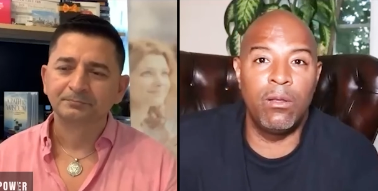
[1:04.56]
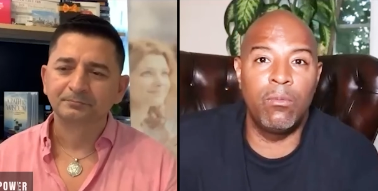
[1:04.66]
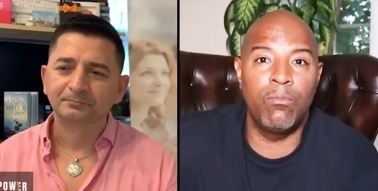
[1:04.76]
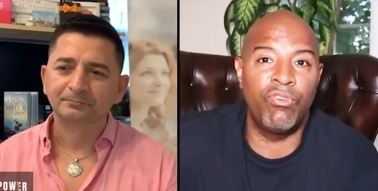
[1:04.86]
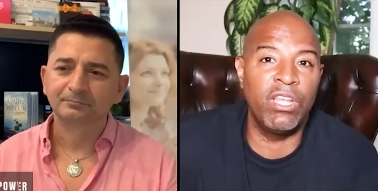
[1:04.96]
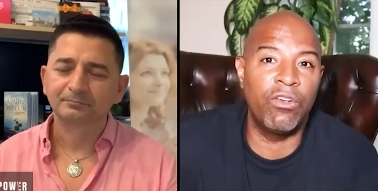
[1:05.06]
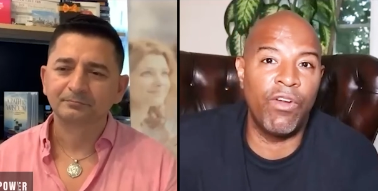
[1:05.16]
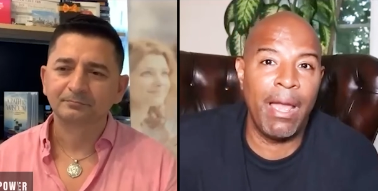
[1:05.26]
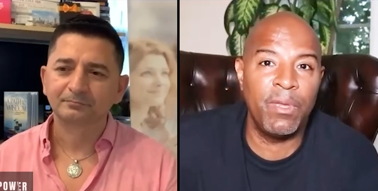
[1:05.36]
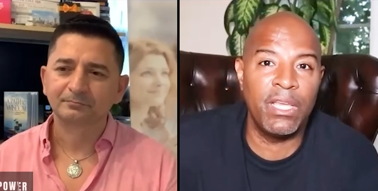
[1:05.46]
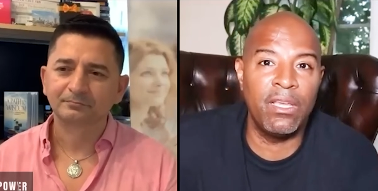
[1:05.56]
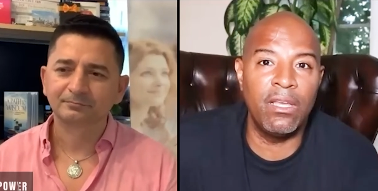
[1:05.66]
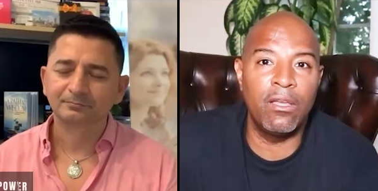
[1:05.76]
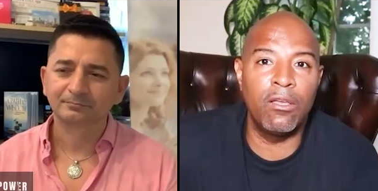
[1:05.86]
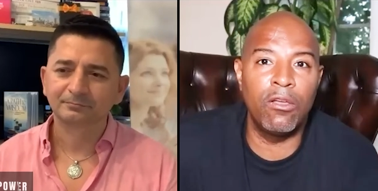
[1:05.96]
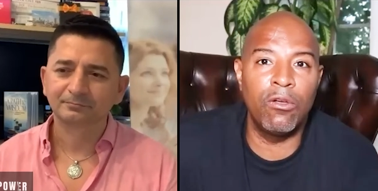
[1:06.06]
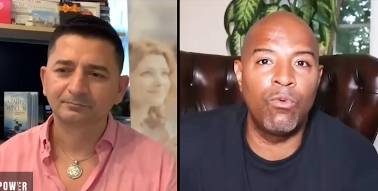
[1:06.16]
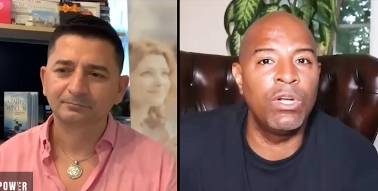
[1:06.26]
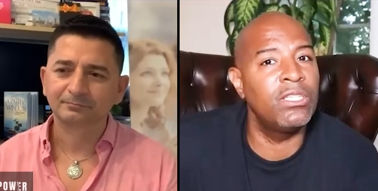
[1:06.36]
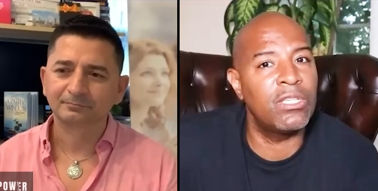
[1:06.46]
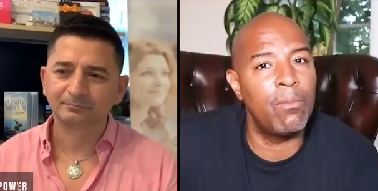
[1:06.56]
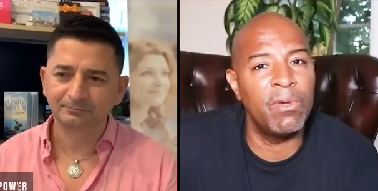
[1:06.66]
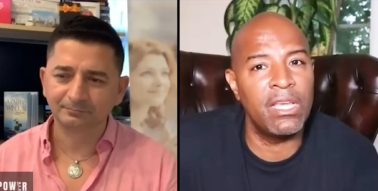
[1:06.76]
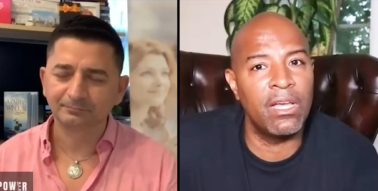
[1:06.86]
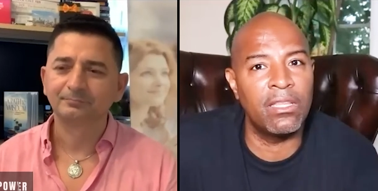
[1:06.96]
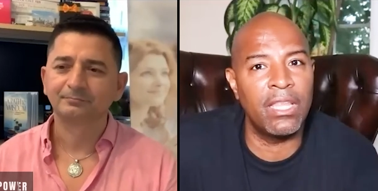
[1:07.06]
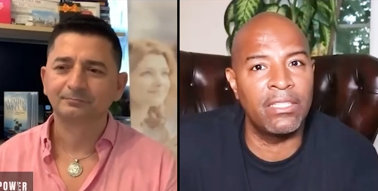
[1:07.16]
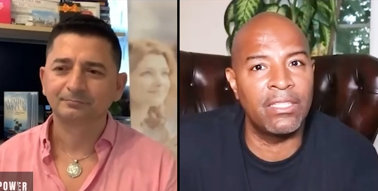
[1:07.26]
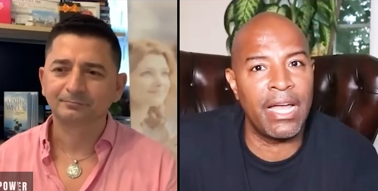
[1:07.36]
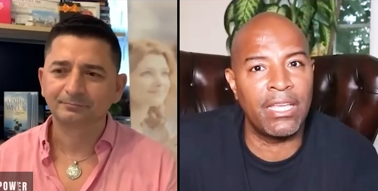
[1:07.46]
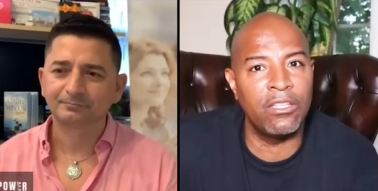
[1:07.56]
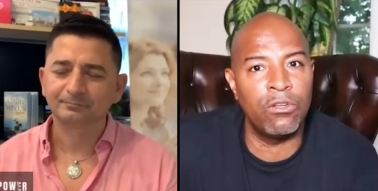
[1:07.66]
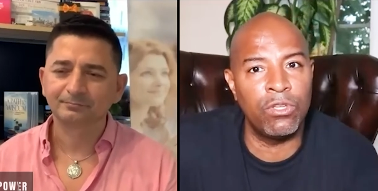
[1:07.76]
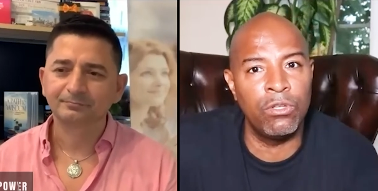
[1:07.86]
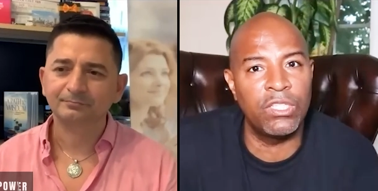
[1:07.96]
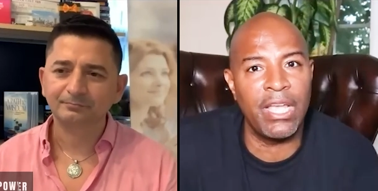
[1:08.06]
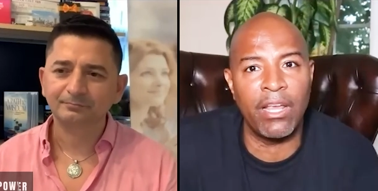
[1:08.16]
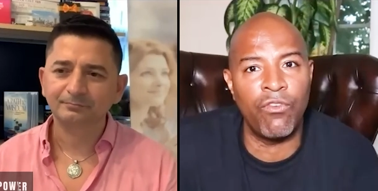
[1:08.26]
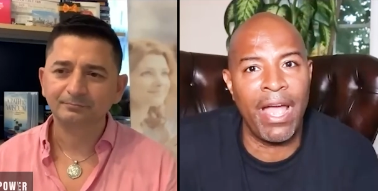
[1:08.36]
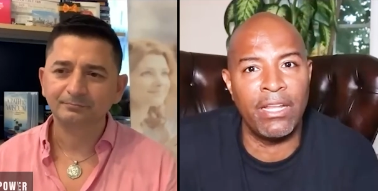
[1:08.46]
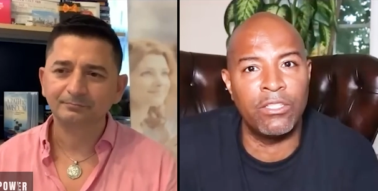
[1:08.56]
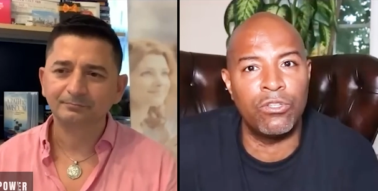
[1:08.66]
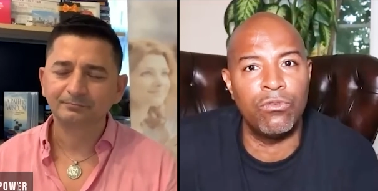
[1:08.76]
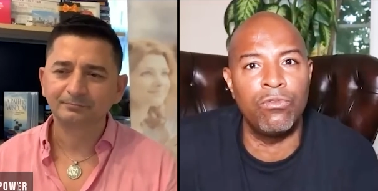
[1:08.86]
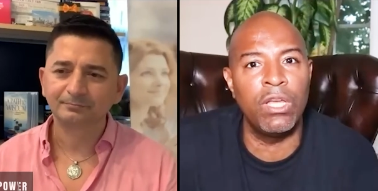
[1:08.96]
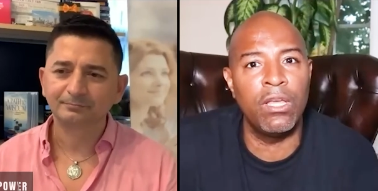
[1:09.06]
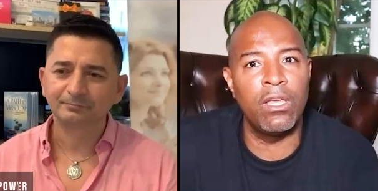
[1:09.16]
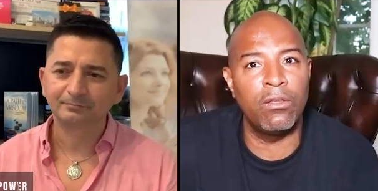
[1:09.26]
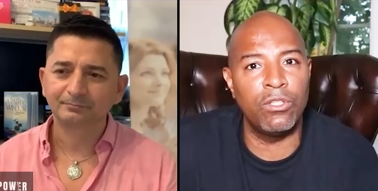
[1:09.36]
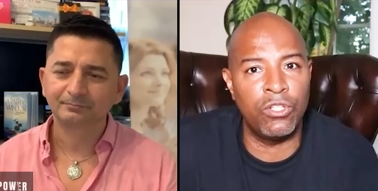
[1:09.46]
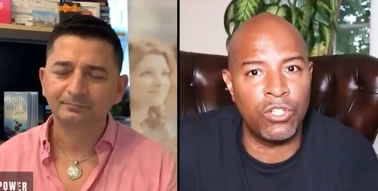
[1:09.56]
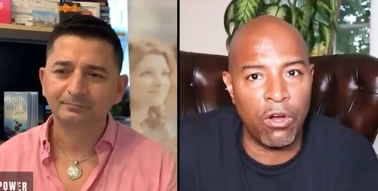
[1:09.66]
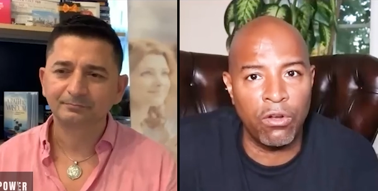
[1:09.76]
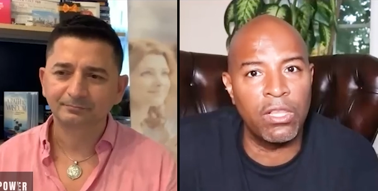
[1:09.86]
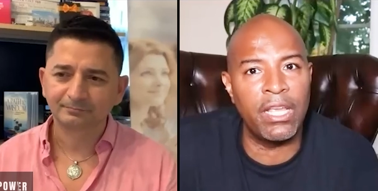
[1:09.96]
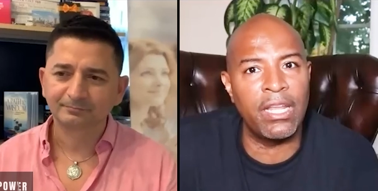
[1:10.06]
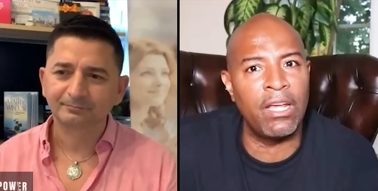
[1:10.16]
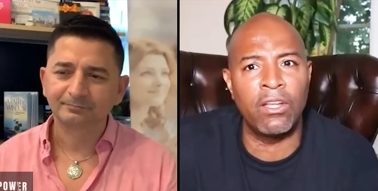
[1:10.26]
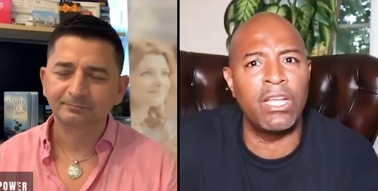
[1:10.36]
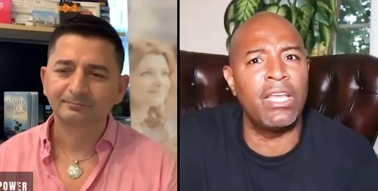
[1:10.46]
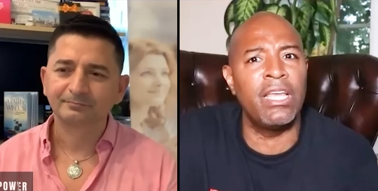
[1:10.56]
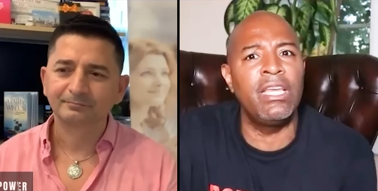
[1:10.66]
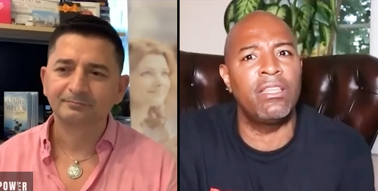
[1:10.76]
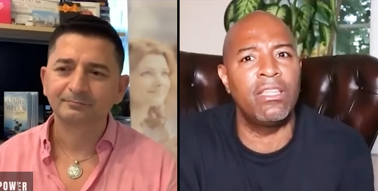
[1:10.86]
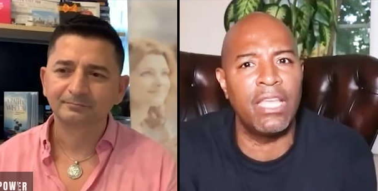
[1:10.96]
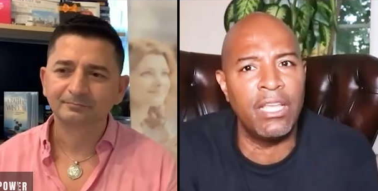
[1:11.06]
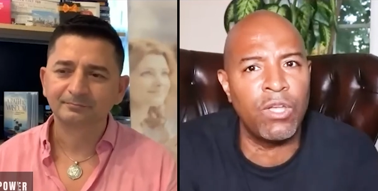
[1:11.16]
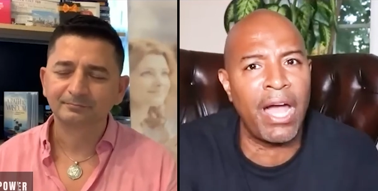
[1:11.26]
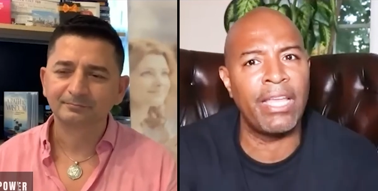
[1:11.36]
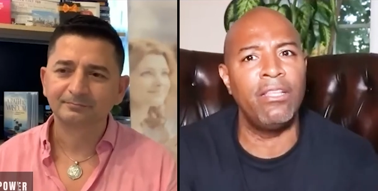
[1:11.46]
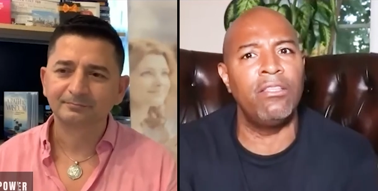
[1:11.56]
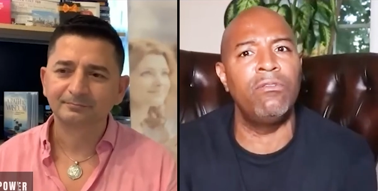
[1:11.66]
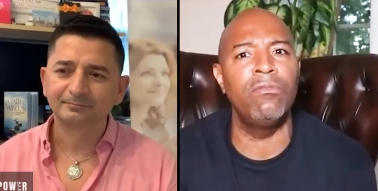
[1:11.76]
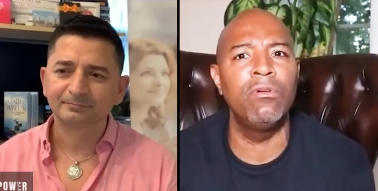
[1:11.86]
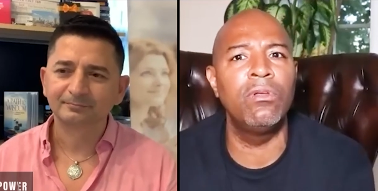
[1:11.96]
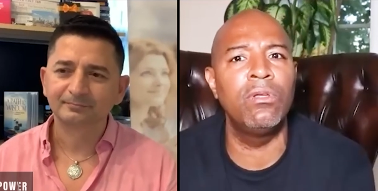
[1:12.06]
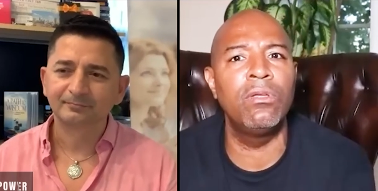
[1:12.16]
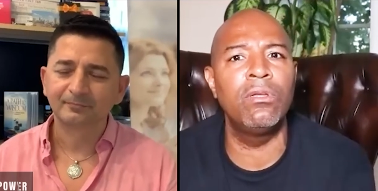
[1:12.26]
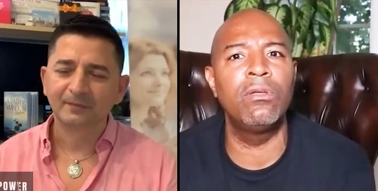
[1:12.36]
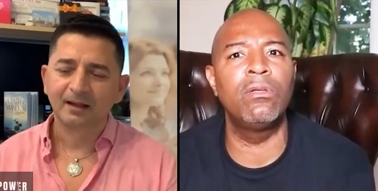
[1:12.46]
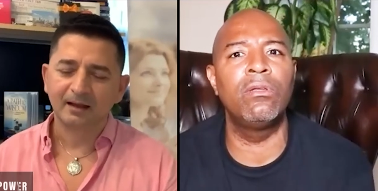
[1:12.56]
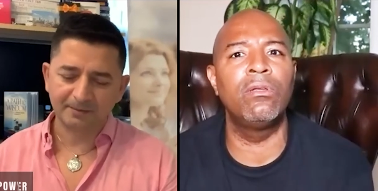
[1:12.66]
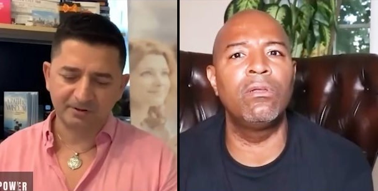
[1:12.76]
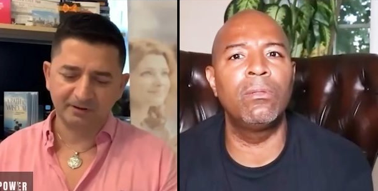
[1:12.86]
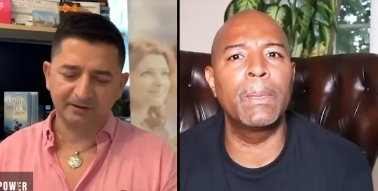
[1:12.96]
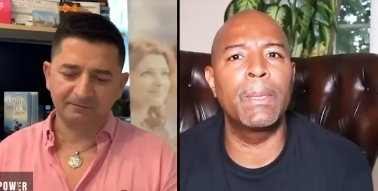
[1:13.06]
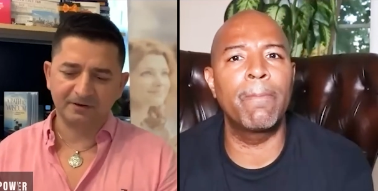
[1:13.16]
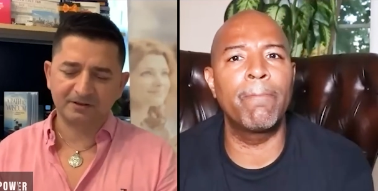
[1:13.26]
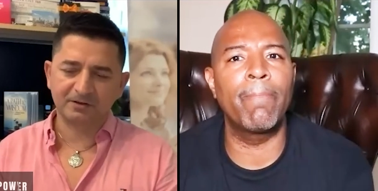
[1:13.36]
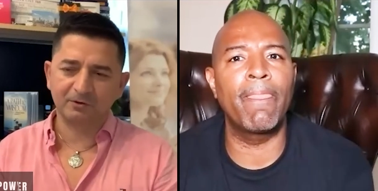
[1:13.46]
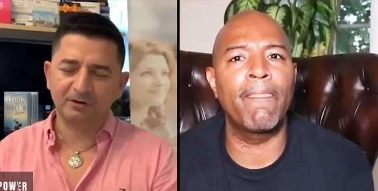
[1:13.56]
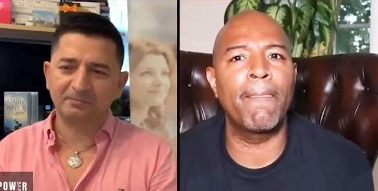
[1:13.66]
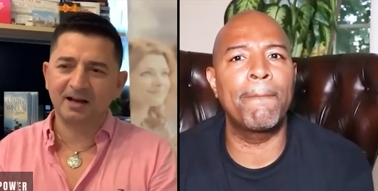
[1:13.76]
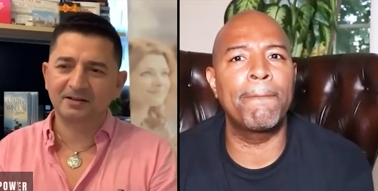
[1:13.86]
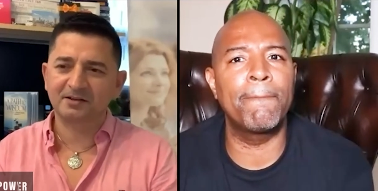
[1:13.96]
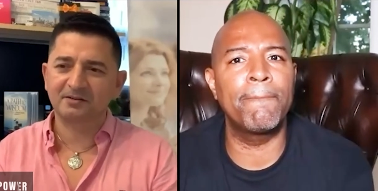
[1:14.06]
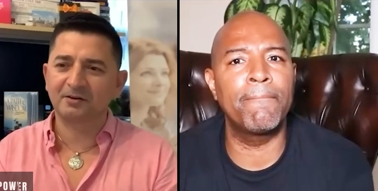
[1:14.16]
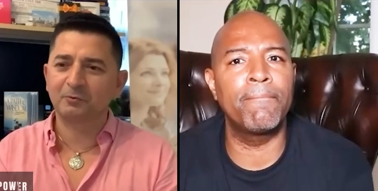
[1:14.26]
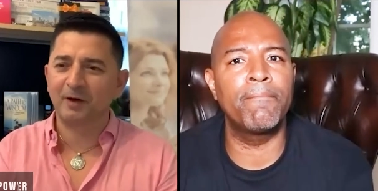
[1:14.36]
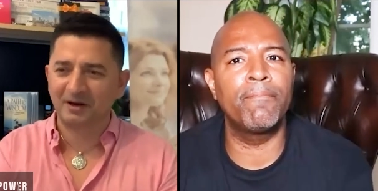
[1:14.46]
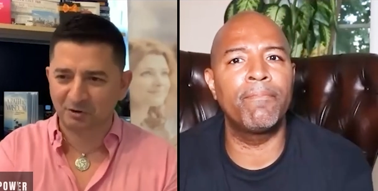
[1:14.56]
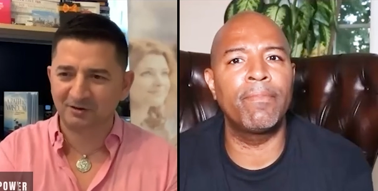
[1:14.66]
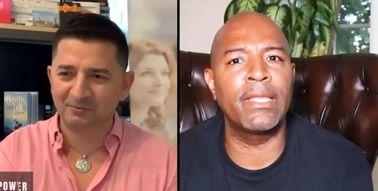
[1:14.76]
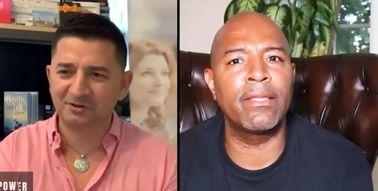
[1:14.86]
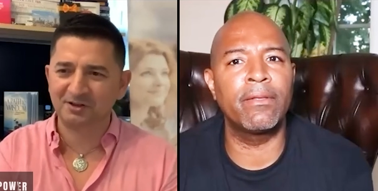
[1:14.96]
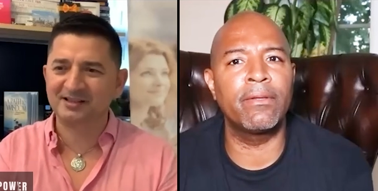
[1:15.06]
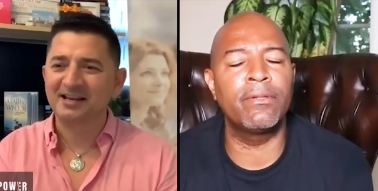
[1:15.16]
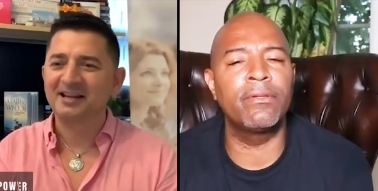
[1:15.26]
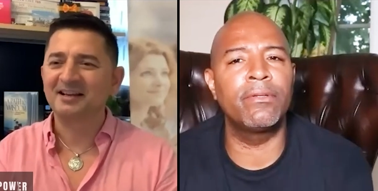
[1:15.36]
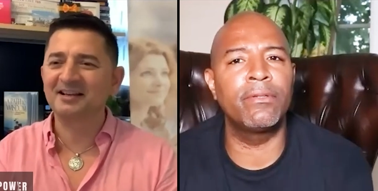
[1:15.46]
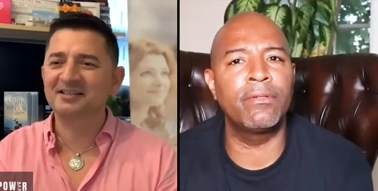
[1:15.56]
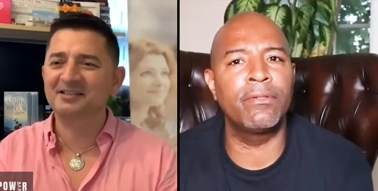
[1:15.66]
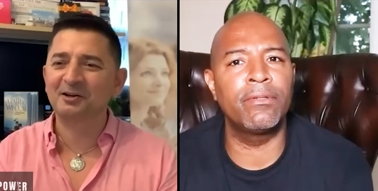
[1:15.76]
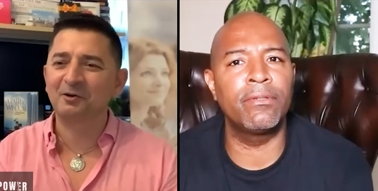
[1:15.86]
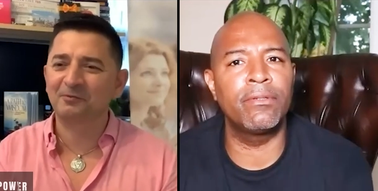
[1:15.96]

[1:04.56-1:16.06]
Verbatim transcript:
Speaker 1: pretty crappy. What are some of the mm-hmm. other things I can do? You said gratitude, journaling.
Speaker 2: Are there any other things I can do? Absolutely. First of all, let me answer the question, which is Is the law of